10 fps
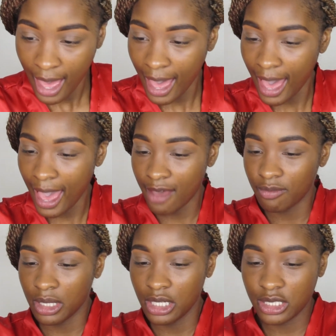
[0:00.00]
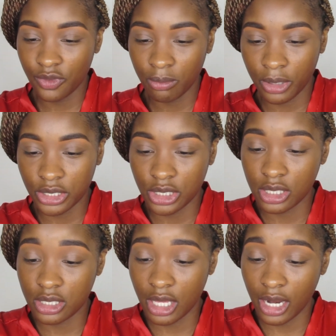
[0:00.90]
I have many different
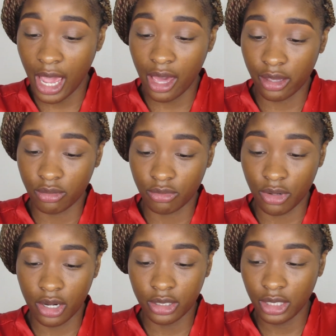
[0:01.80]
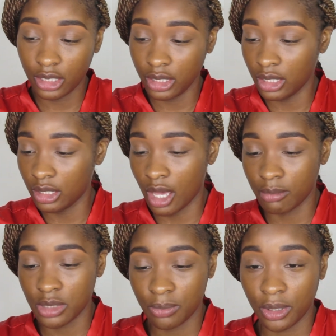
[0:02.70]
brushes that I rarely clean.
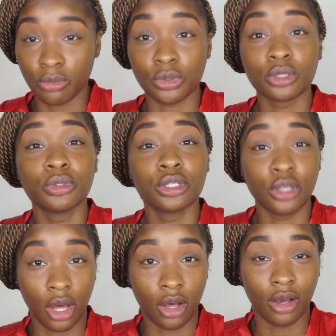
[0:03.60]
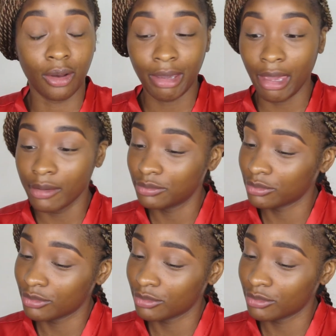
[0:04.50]
I'm just being real with y'all, okay?